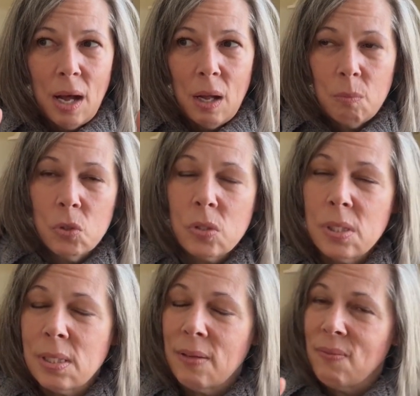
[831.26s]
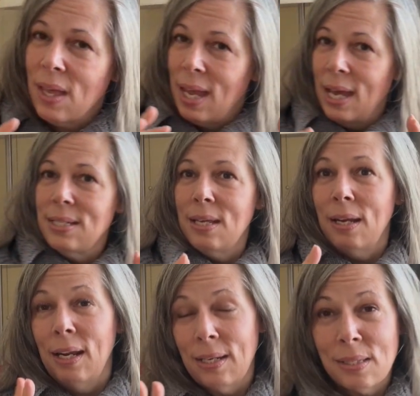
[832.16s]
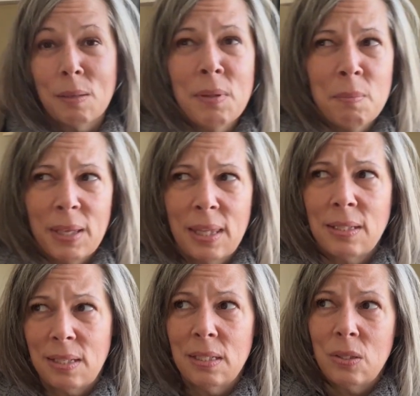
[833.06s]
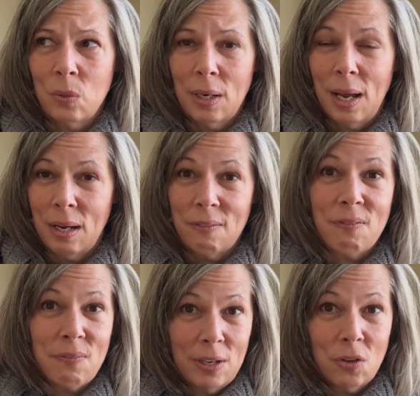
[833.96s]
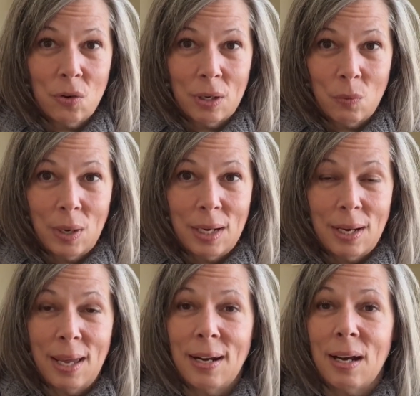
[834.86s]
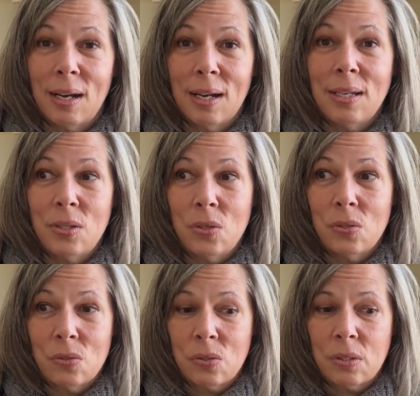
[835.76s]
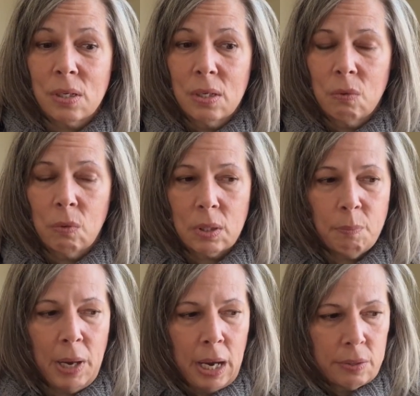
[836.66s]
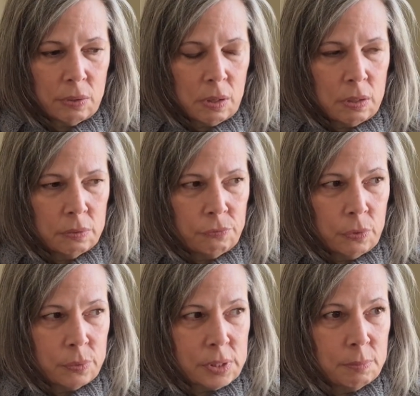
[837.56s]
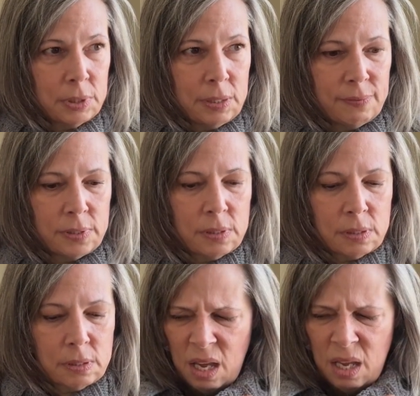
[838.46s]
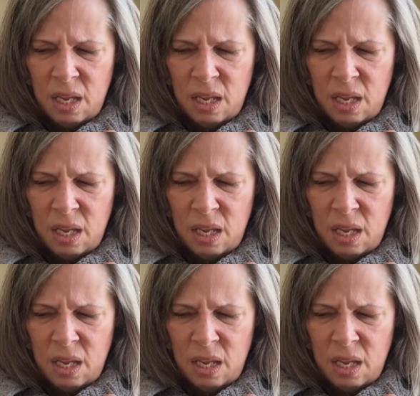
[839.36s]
almost as if they had done it. And some of them I think did do it at a fingering weight. And I used what the pattern called for, which I believe is K.